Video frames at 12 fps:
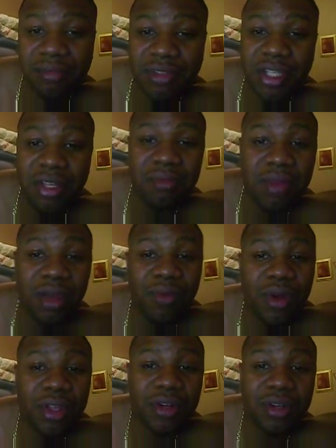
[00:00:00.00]
Team
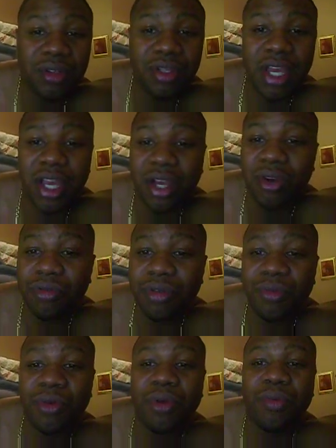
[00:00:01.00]
Mayweather and
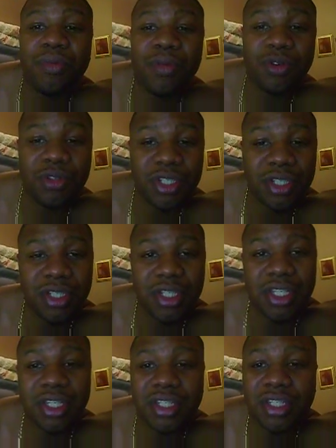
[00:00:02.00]
Goldenboy Promotions
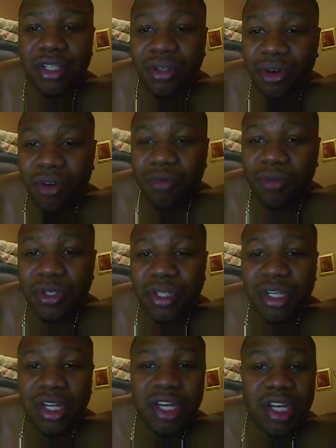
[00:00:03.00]
is still open
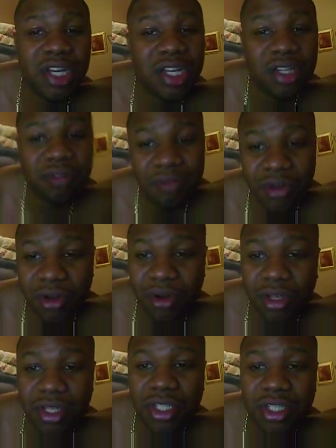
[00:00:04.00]
for
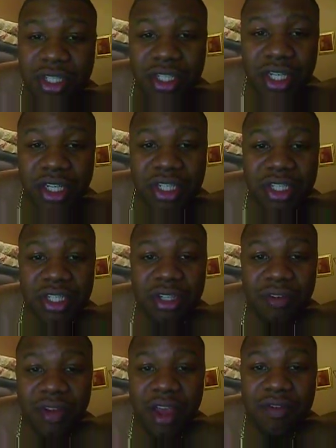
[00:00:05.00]
early discussions
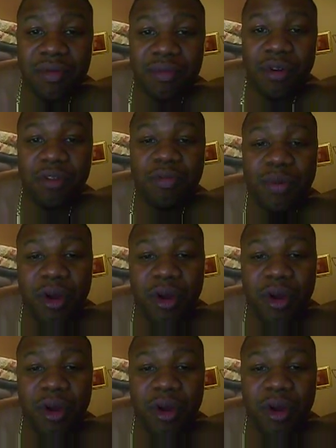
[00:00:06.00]
of having both